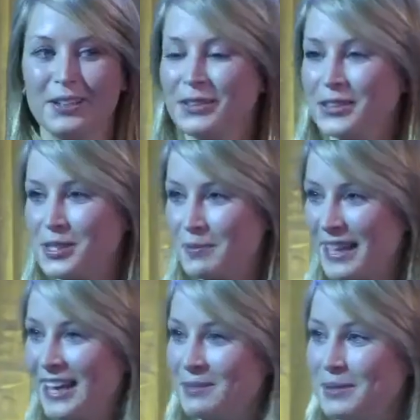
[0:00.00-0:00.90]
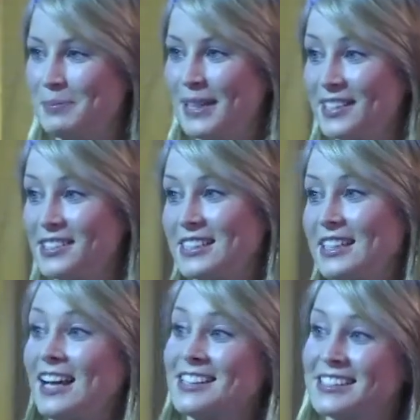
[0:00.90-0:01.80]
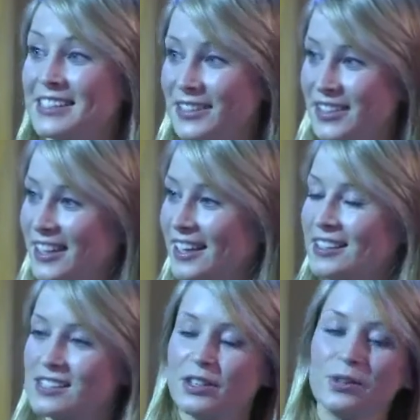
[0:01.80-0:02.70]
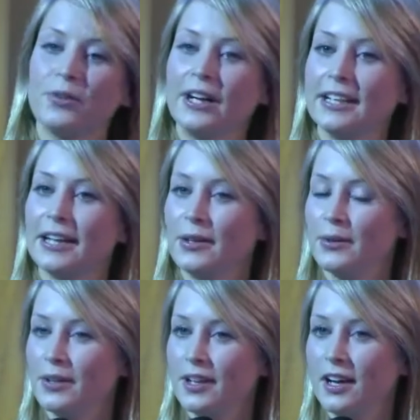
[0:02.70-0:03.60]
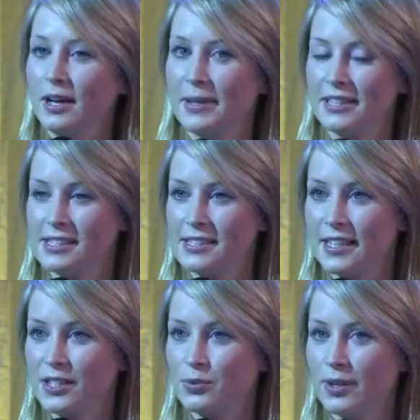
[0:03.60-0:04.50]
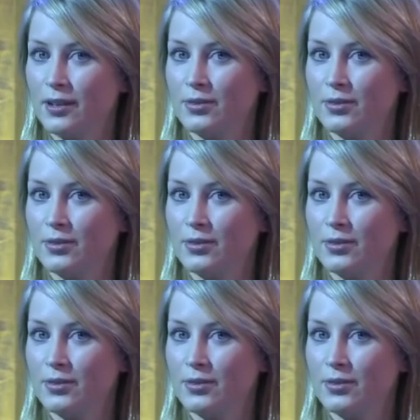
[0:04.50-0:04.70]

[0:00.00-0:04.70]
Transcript: only just began my PhD last year. So right now, I'm at the stage where I've